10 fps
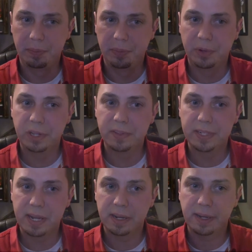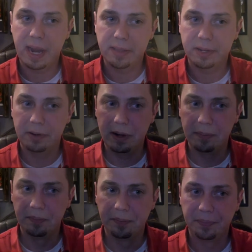putting the second catheter
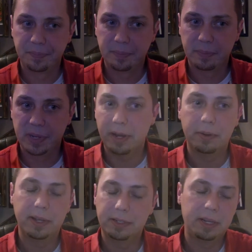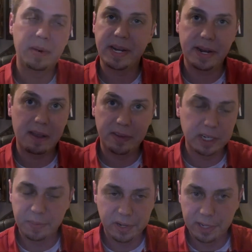in. But anyway, so you might not have that
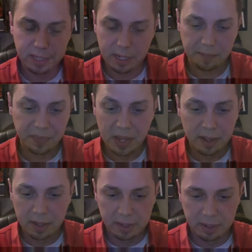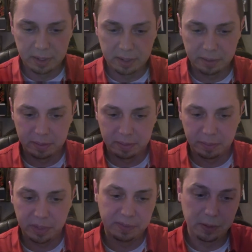experience.
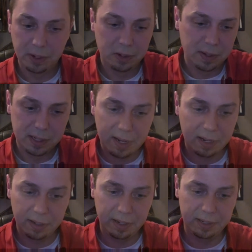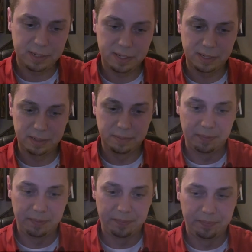But if you do, it's not. It's just
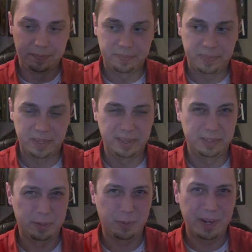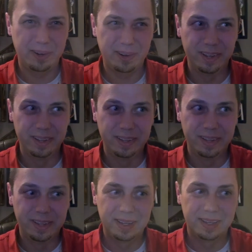weird. It
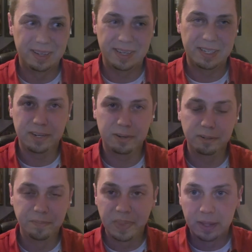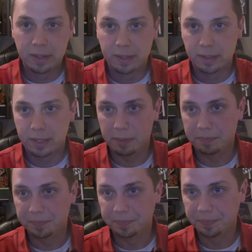doesn't hurt.
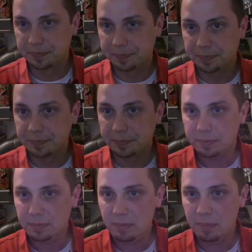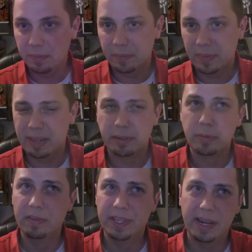And
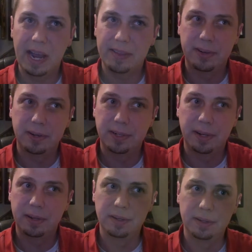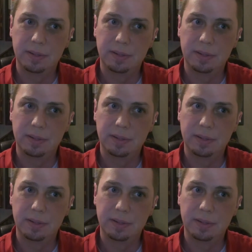removing the catheter didn't